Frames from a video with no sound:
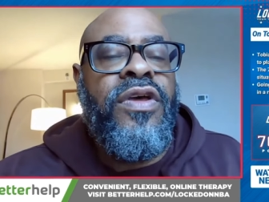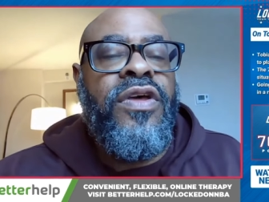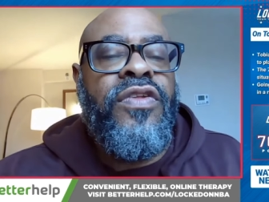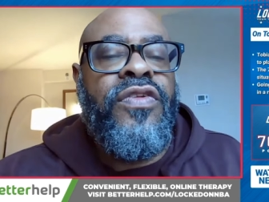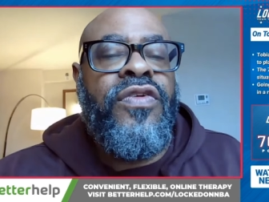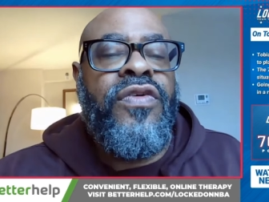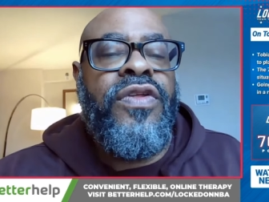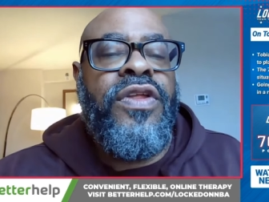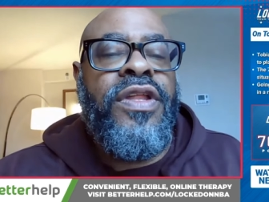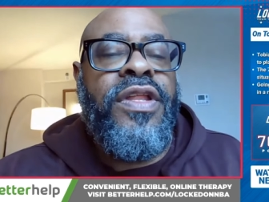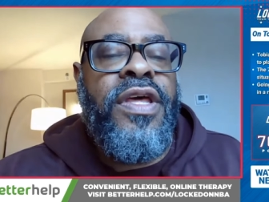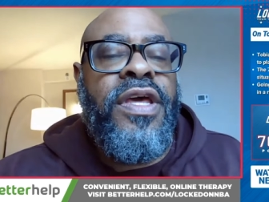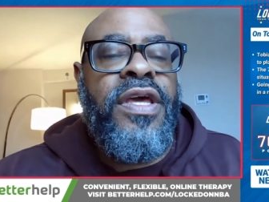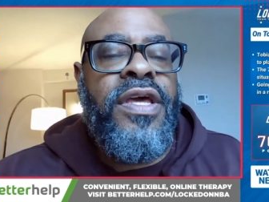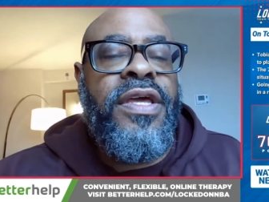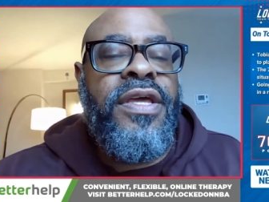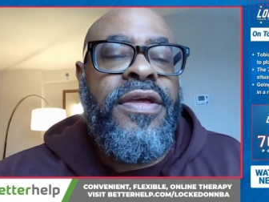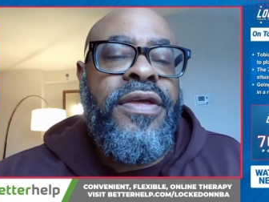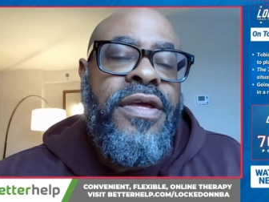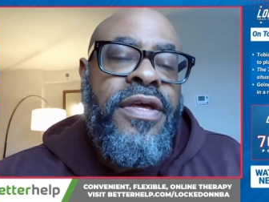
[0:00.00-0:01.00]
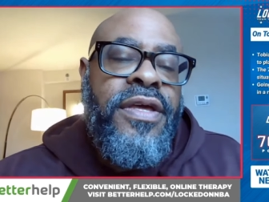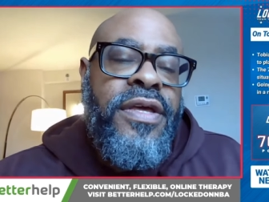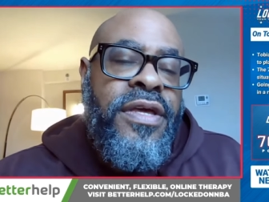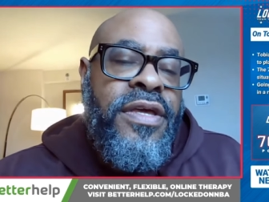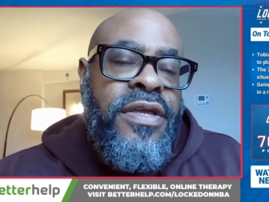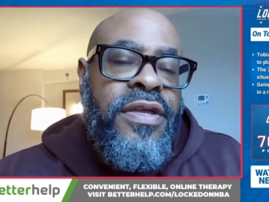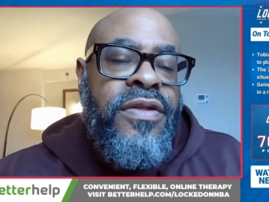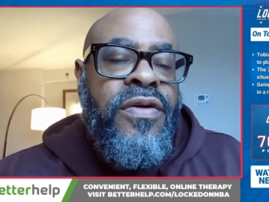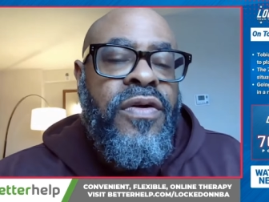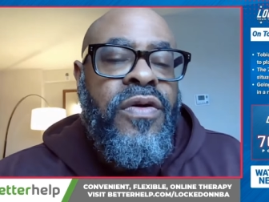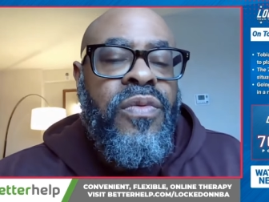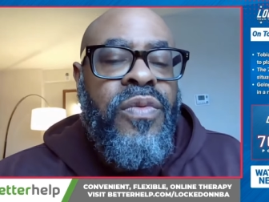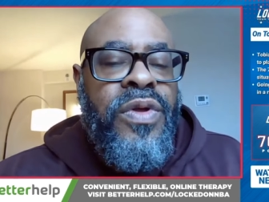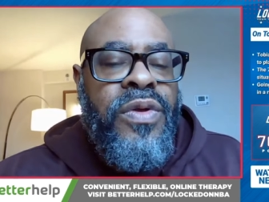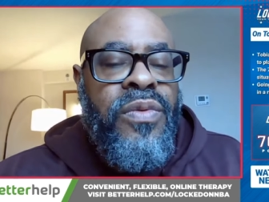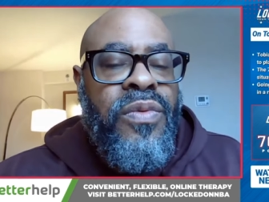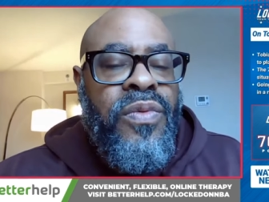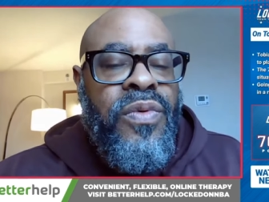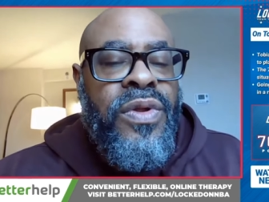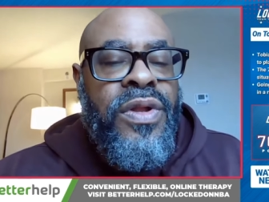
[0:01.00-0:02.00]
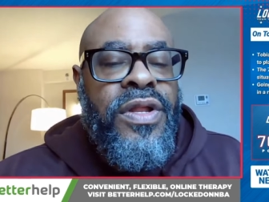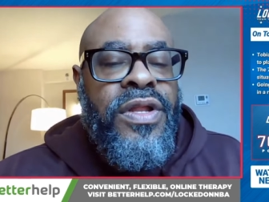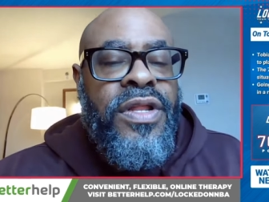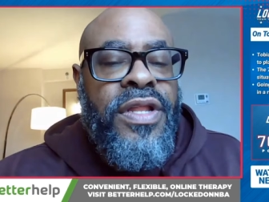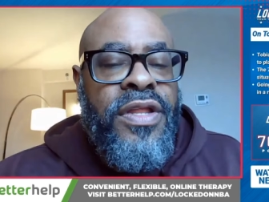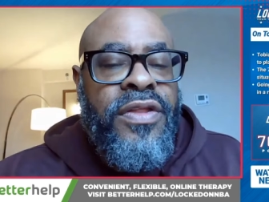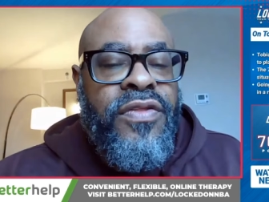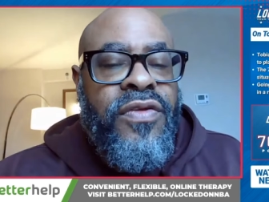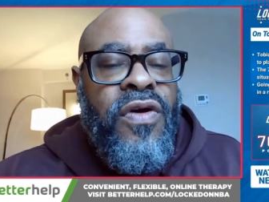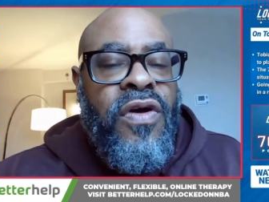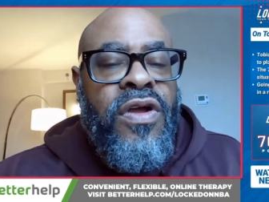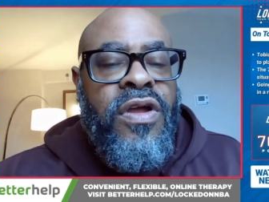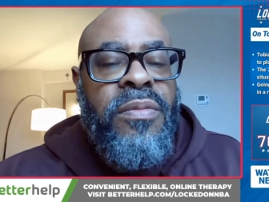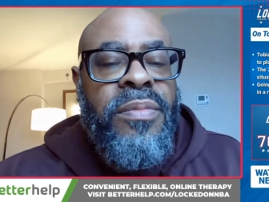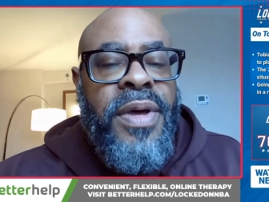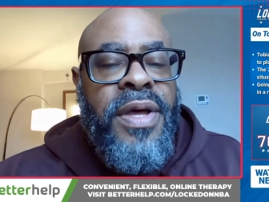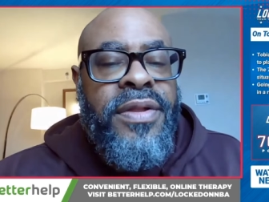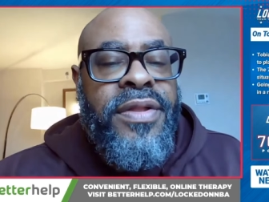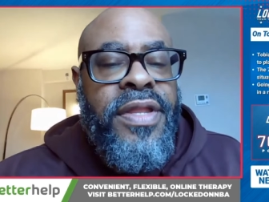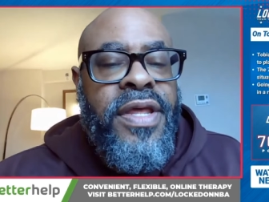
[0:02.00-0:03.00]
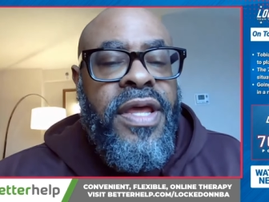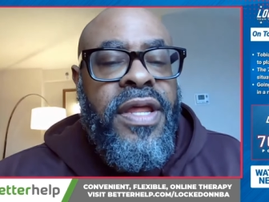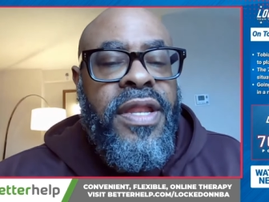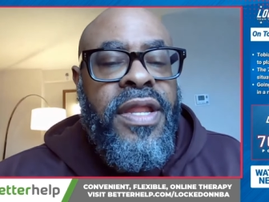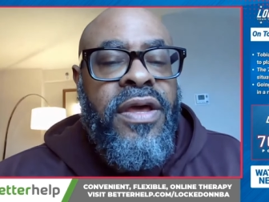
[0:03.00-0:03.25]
So today, you know, we wanted to talk about that.